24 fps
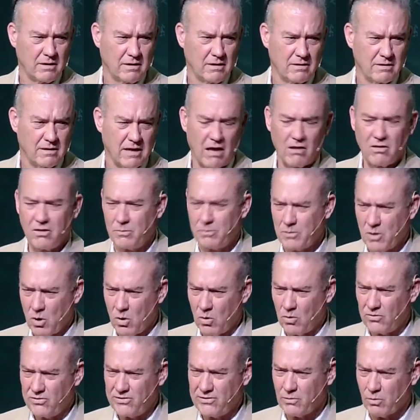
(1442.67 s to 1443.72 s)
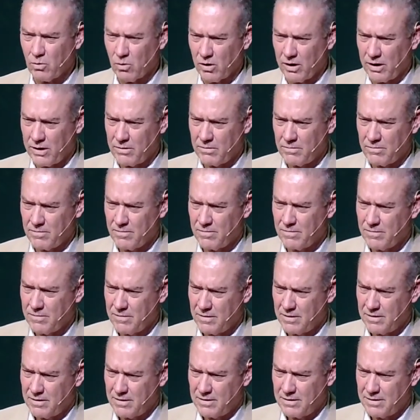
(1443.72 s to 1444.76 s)
tell them the whole story.
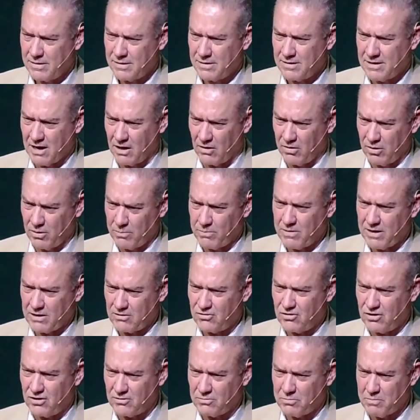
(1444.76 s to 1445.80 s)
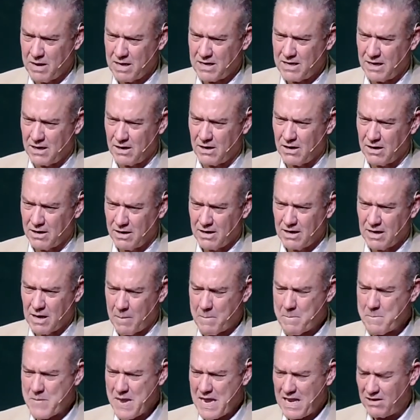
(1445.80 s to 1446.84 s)
Tell them that she's making
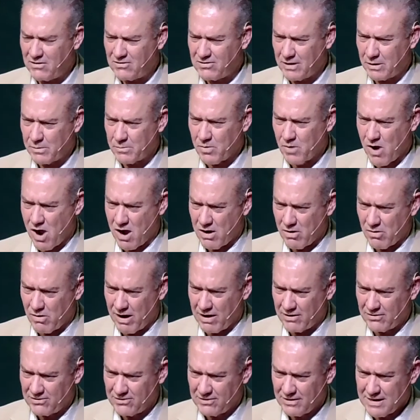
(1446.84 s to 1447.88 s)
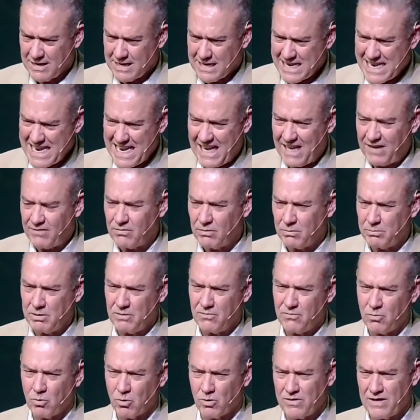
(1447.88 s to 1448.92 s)
amazing progress even
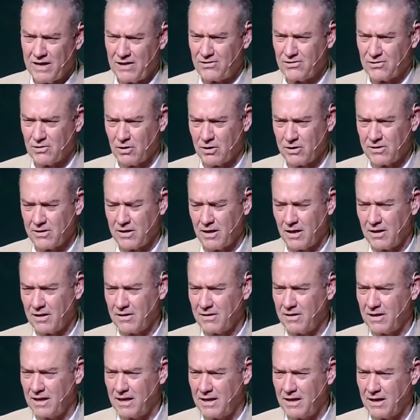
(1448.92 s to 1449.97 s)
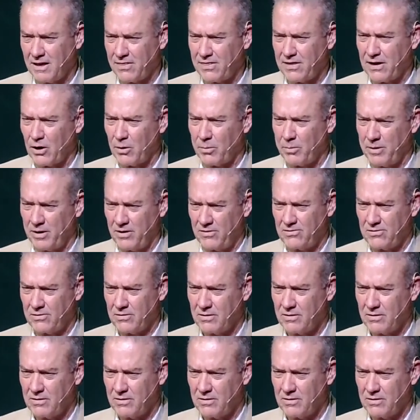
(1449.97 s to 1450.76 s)
before they start the uh, therapies.